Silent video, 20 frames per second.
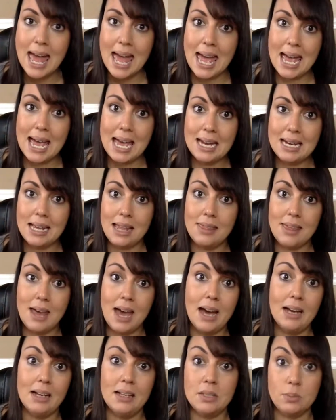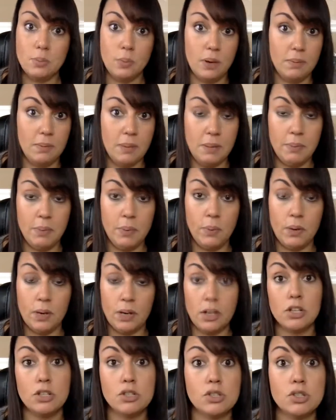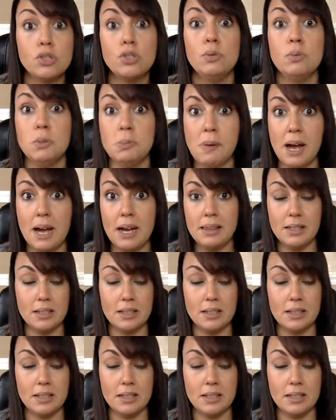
And that is what people were consumed by.